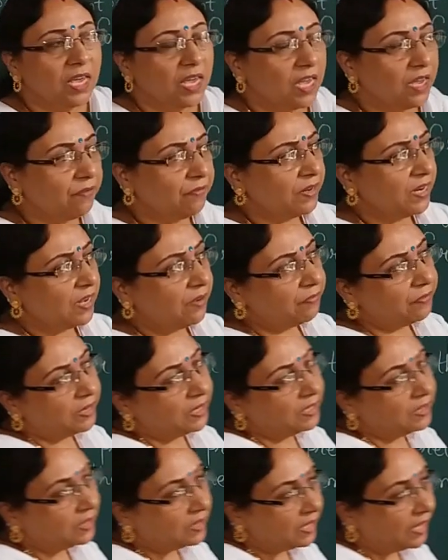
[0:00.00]
Even if
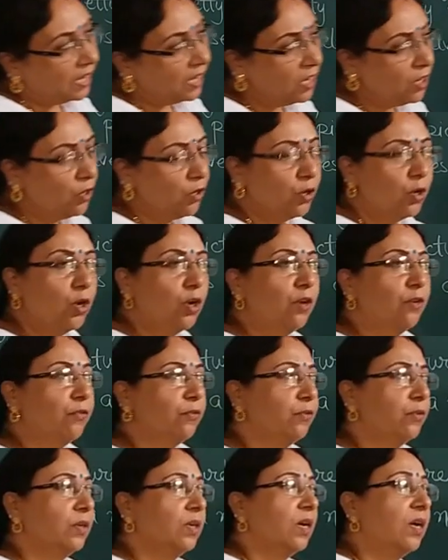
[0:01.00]
I think
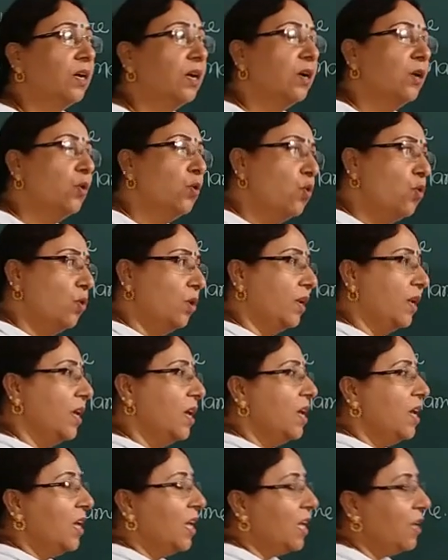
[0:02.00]
of a
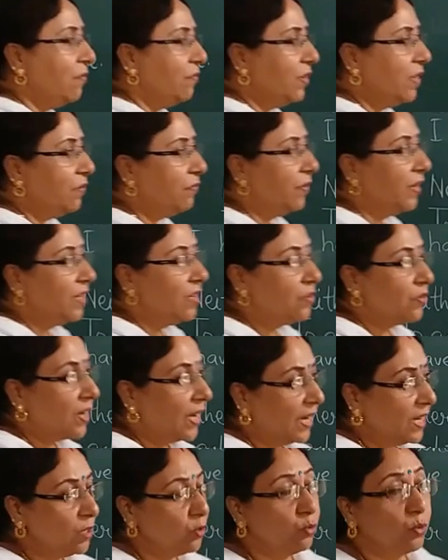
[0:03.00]
goal, even if I
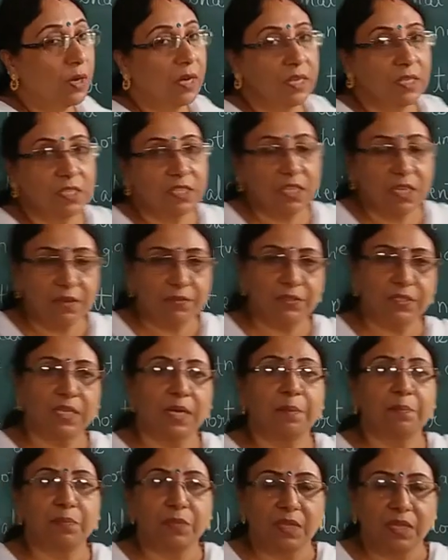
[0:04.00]
try to achieve
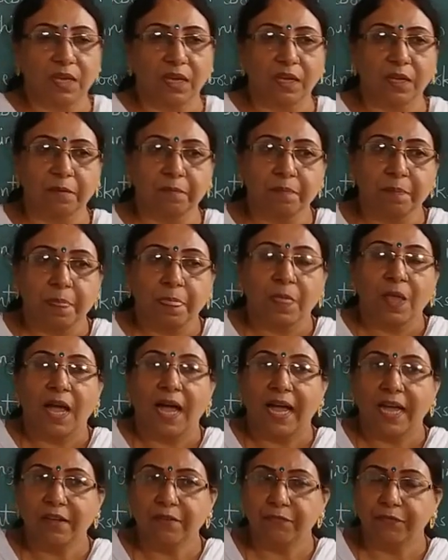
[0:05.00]
something,
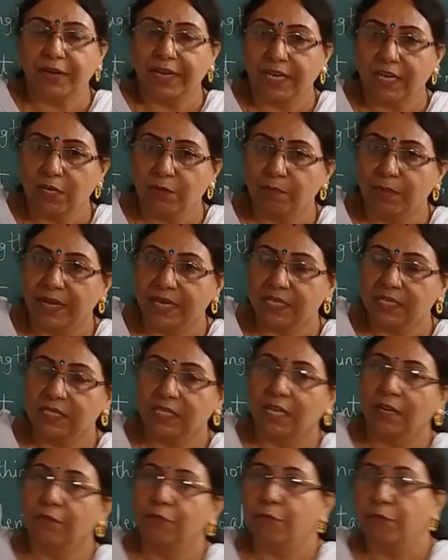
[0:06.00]
I find
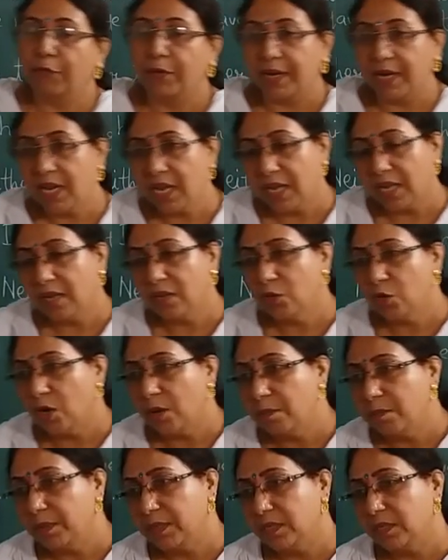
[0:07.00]
myself very
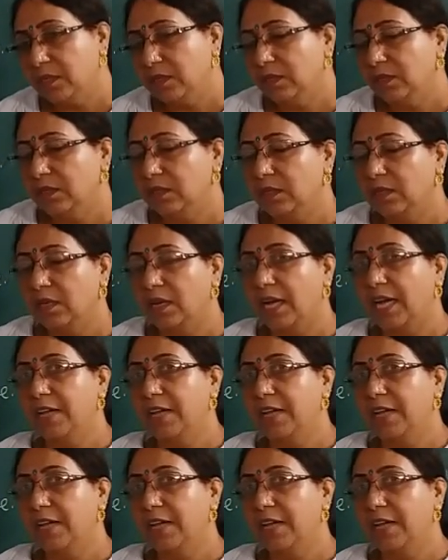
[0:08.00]
incompetent.